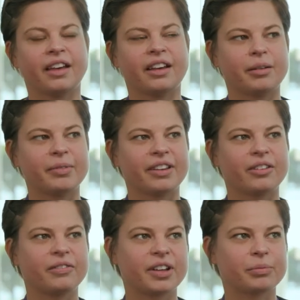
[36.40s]
And
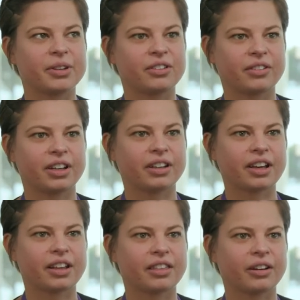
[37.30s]
so Fix My Street,
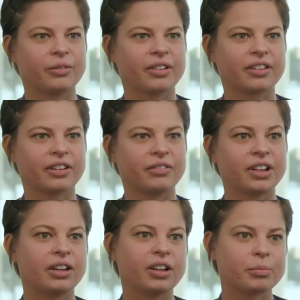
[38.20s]
I thought, was a
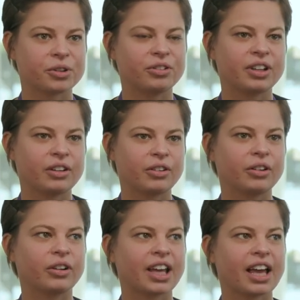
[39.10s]
really good opportunity
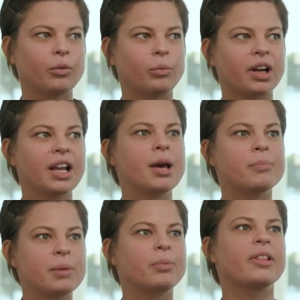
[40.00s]
to look at what
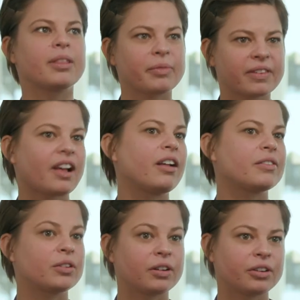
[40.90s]
people
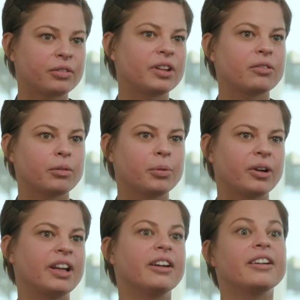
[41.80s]
themselves who are doing the
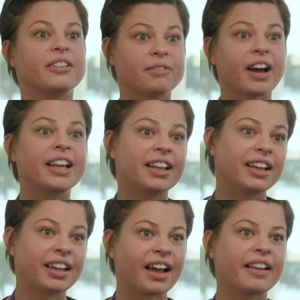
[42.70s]
reporting are
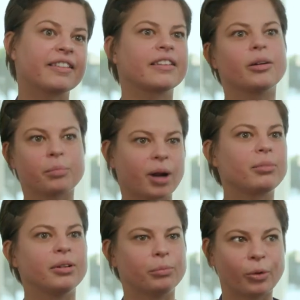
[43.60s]
defining as a
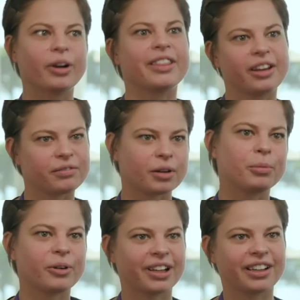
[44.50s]
problem worthy of
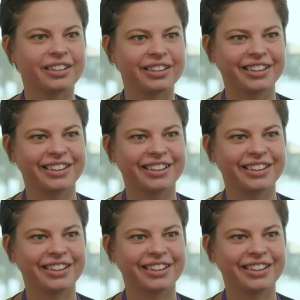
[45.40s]
reporting.